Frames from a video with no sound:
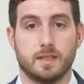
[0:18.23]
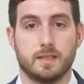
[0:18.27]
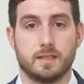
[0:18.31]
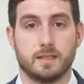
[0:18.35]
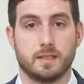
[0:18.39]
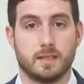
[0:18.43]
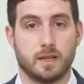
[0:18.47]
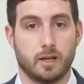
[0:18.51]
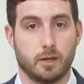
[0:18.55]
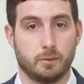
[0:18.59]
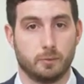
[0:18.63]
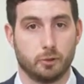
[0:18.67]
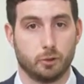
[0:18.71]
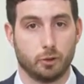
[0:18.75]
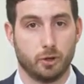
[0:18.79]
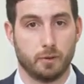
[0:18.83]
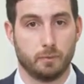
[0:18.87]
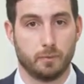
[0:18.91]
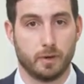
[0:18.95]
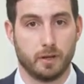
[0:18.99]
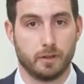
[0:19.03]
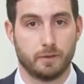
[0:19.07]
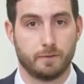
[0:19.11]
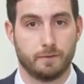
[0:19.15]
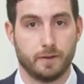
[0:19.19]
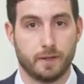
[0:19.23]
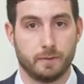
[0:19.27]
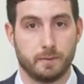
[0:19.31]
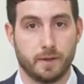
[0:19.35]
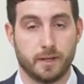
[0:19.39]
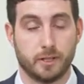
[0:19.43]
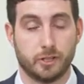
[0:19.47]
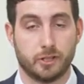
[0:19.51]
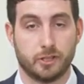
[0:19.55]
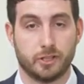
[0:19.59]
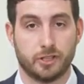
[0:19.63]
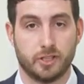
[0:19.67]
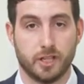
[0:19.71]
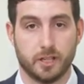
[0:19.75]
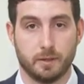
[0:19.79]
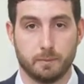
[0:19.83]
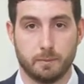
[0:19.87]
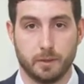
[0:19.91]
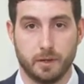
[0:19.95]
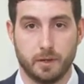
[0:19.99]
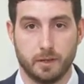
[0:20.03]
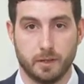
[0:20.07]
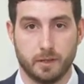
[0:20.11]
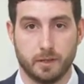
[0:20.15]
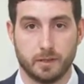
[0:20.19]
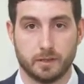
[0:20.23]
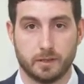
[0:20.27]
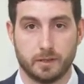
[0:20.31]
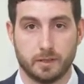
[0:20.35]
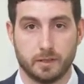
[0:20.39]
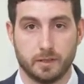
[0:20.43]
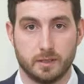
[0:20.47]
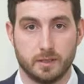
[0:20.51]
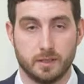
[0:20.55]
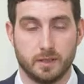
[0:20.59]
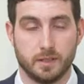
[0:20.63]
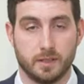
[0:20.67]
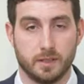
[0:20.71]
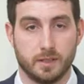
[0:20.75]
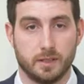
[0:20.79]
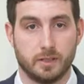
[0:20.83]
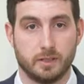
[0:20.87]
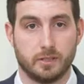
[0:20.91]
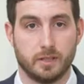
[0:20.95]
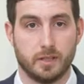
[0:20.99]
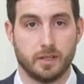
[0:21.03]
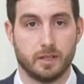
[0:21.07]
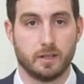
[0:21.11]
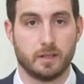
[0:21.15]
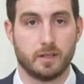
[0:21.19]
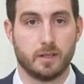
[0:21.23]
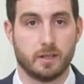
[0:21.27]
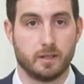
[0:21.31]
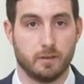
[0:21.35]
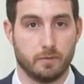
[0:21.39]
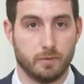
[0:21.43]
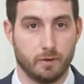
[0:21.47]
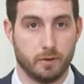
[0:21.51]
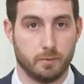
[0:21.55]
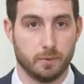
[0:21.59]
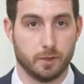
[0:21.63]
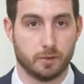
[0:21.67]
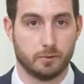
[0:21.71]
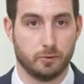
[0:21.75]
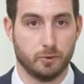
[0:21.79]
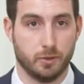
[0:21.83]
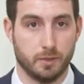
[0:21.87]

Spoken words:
Today I'm joined by the fund manager Jenna Barnard. Jenna, thank you very much for